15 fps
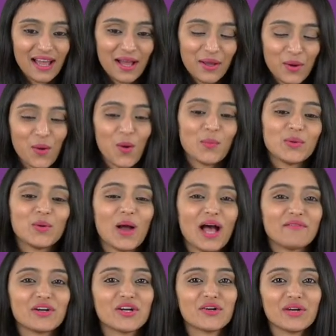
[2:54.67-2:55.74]
I hope you
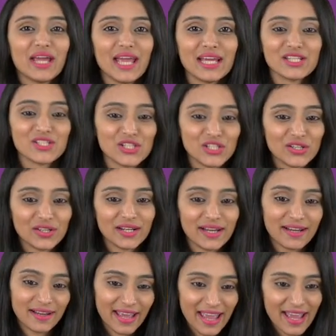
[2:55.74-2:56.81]
have a great year
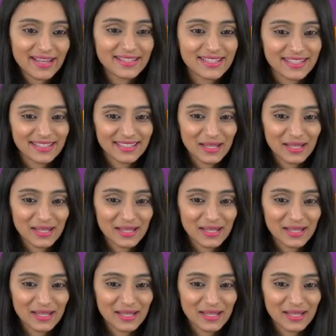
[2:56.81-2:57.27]
ahead.